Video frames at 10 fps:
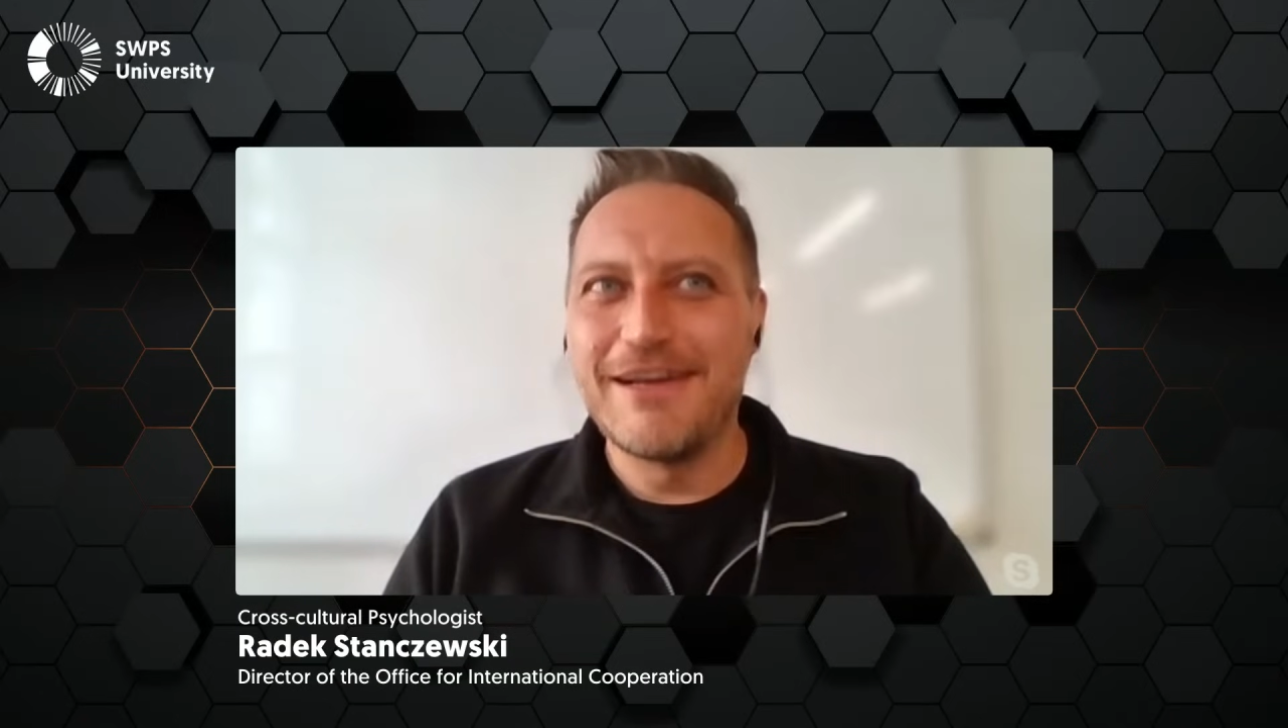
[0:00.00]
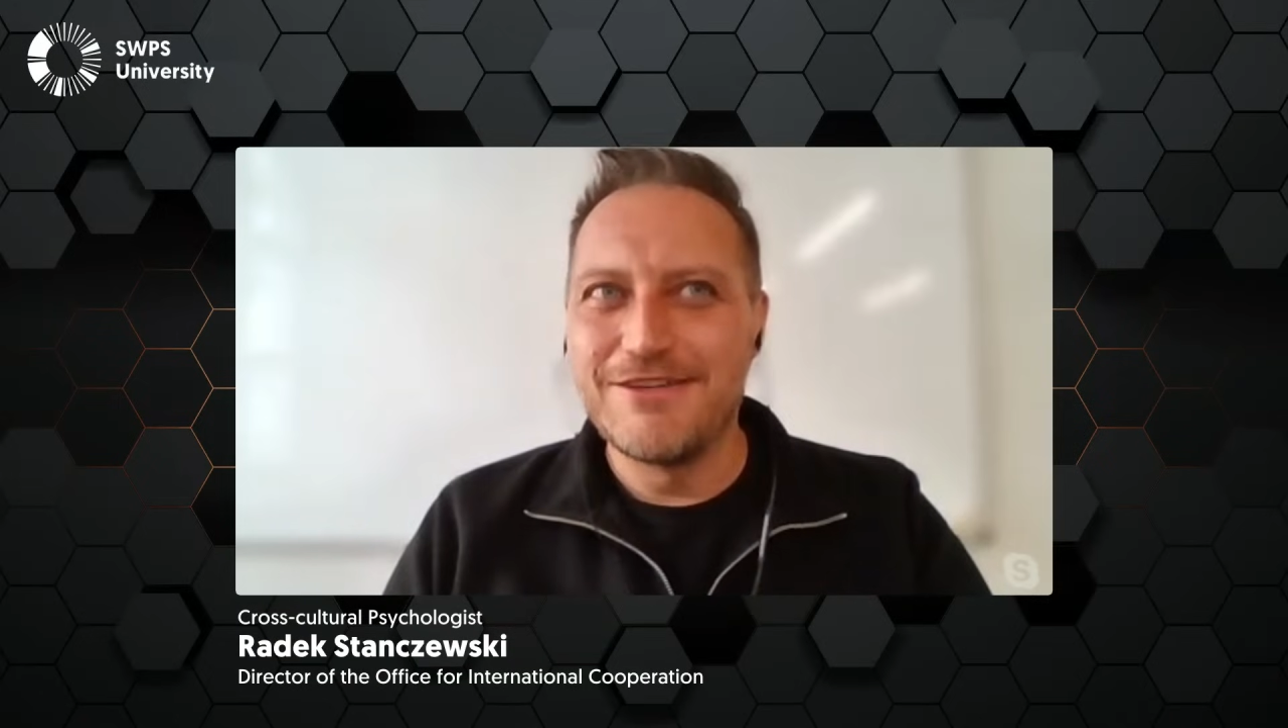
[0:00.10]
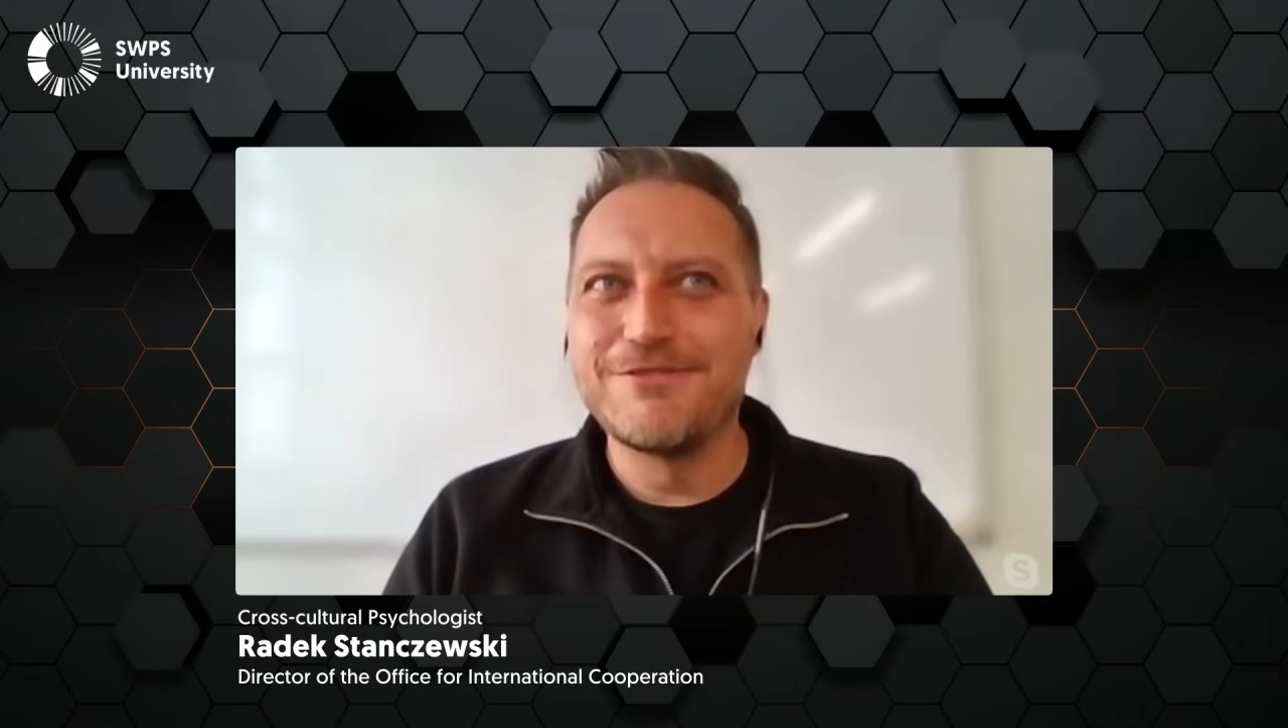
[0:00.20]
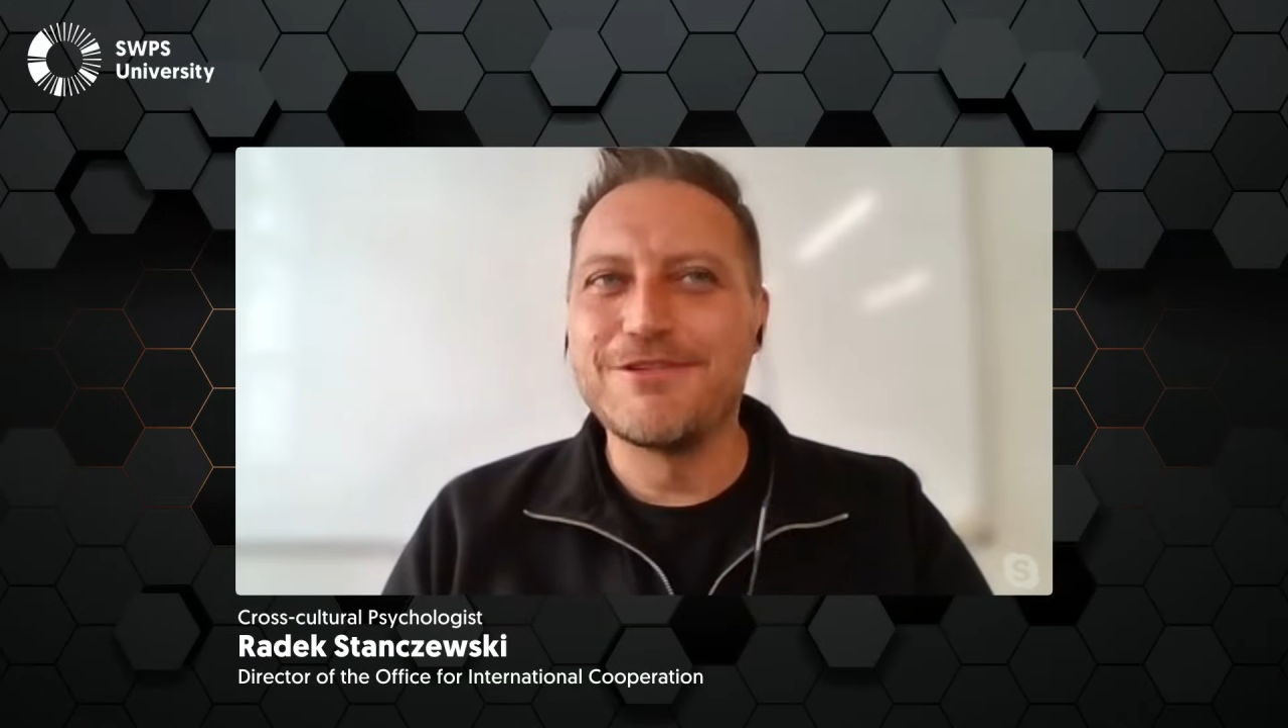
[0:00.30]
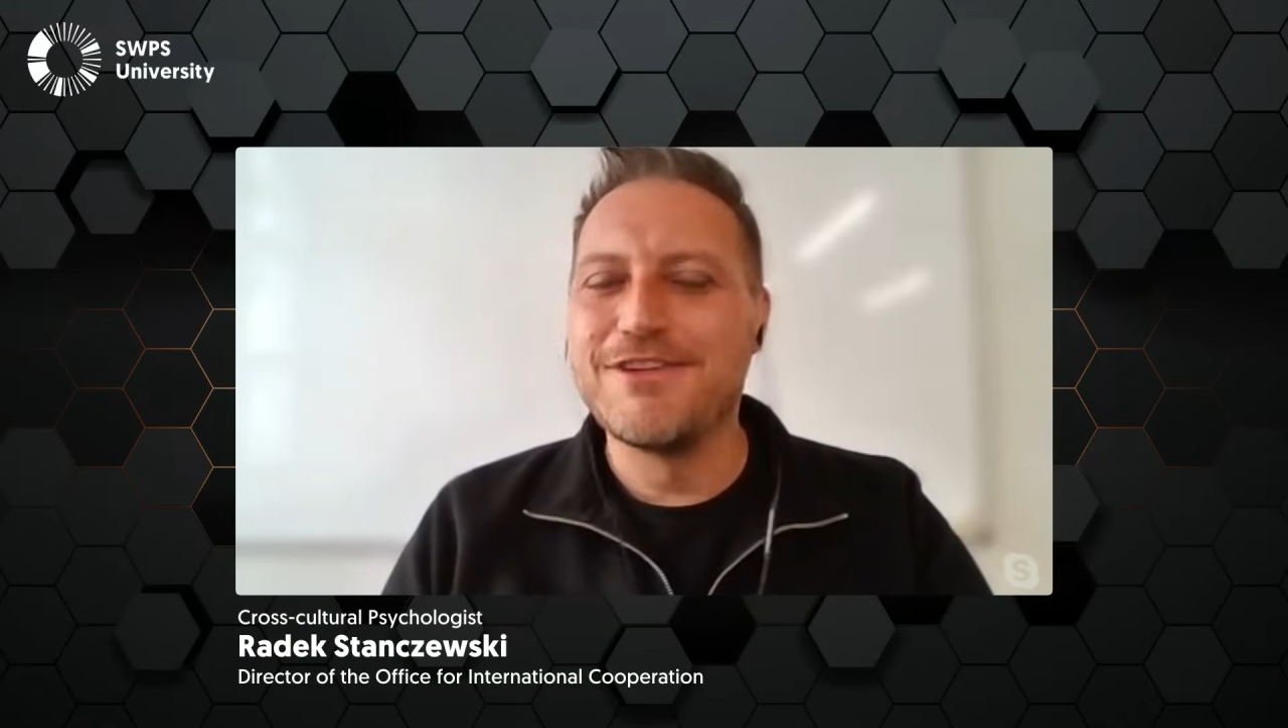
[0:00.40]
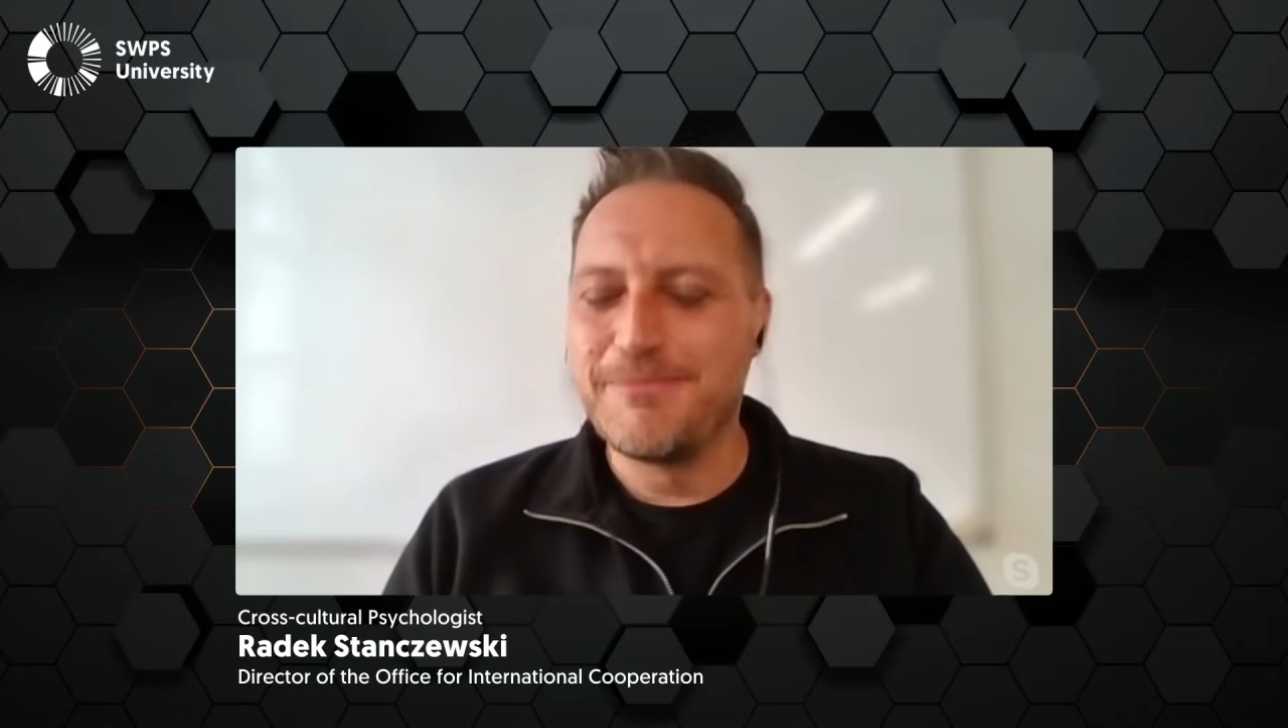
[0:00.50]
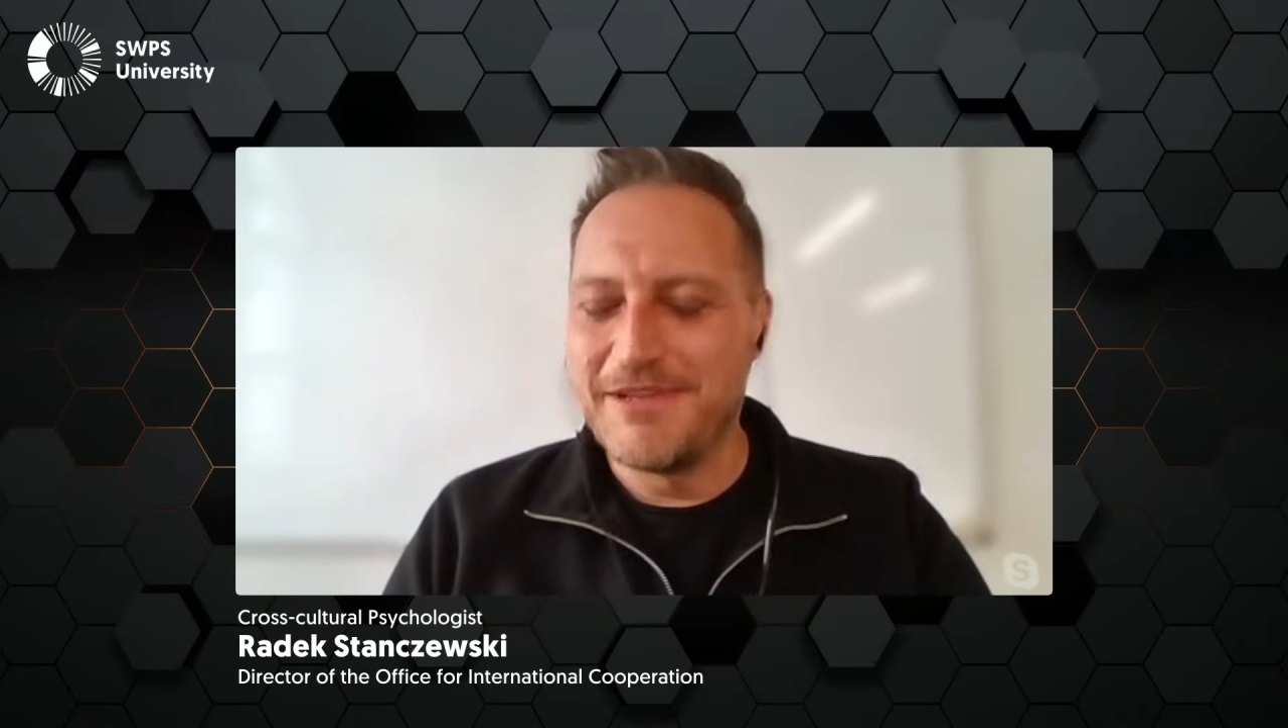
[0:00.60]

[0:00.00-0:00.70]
red for the